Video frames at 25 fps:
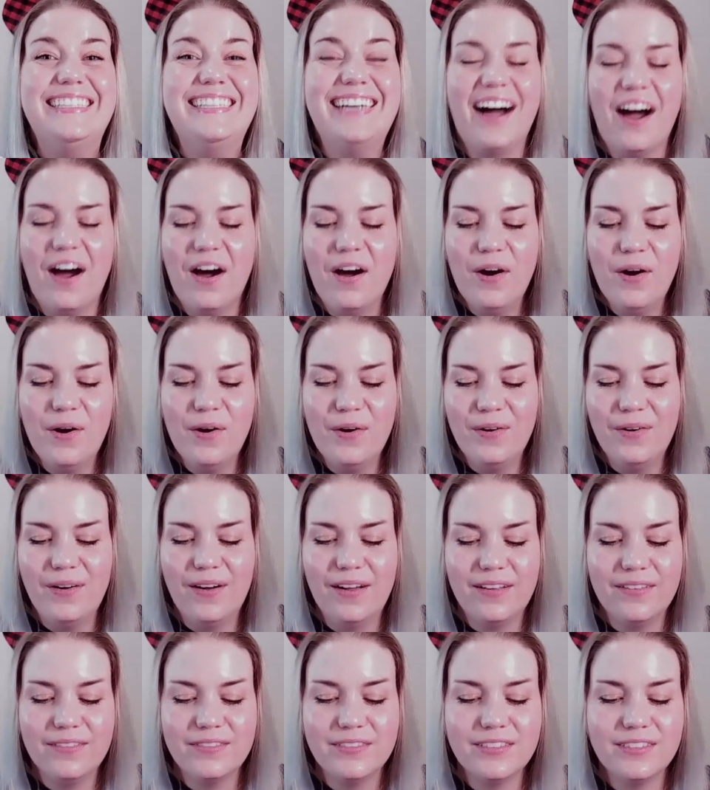Oh,
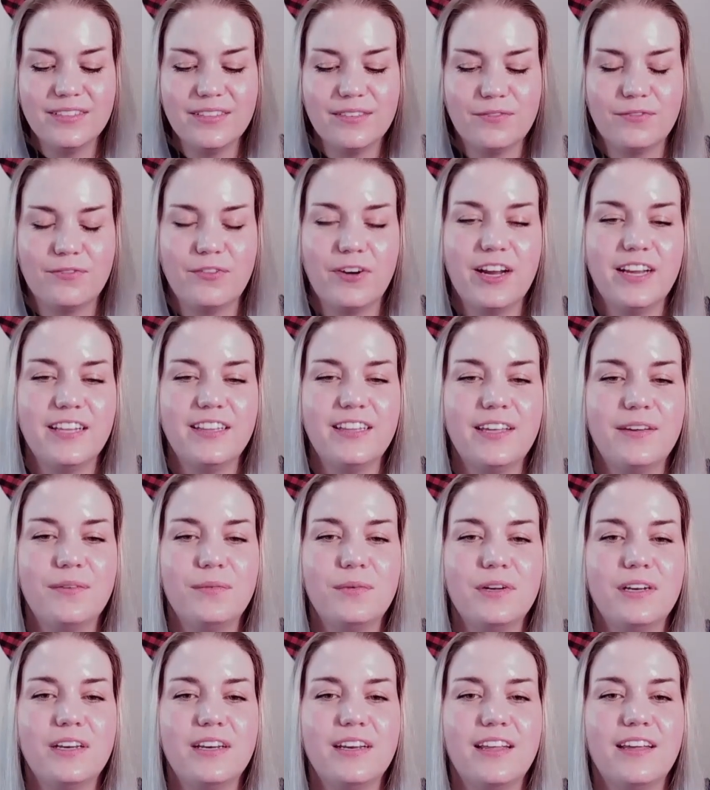I was afraid they
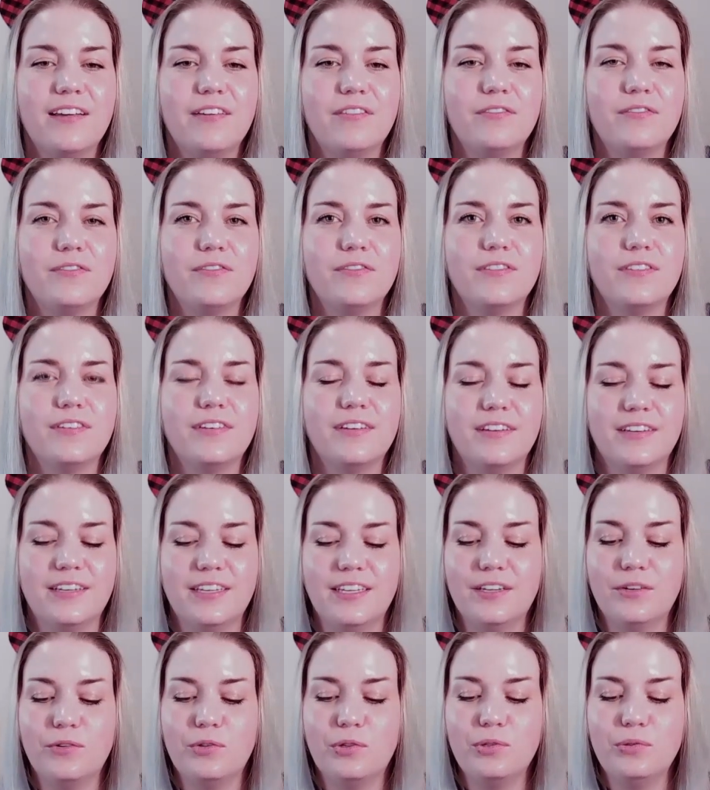wouldn't have
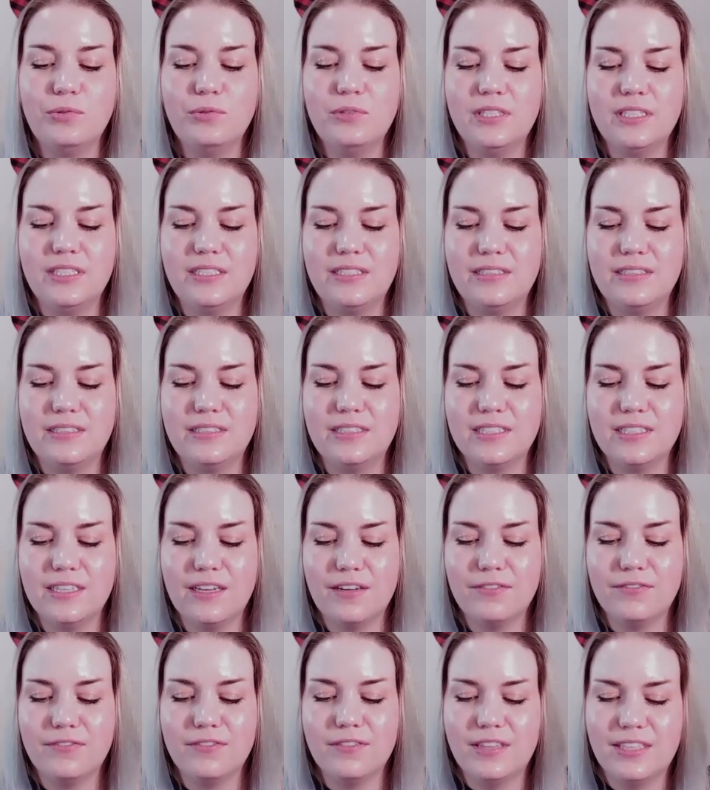included
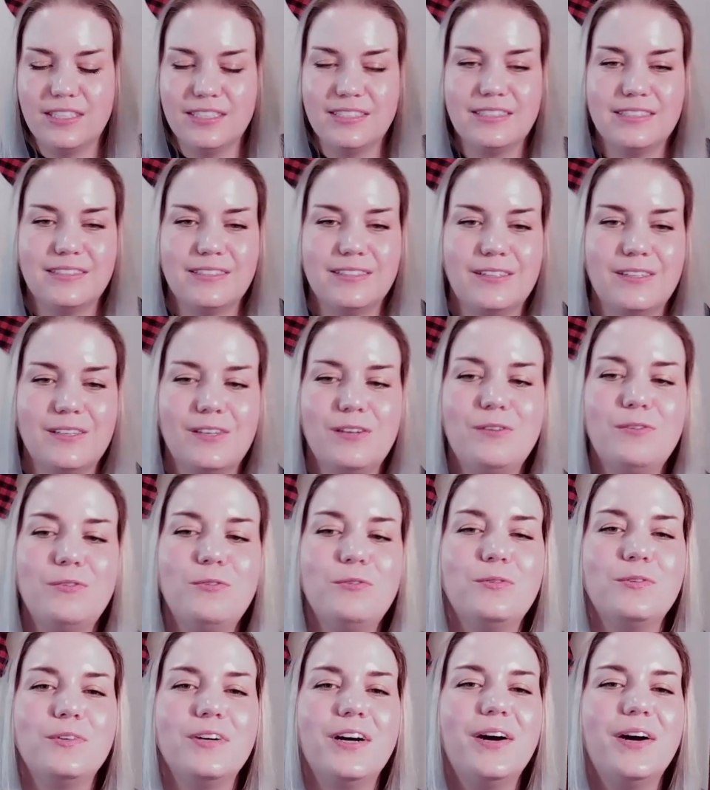stuff this new.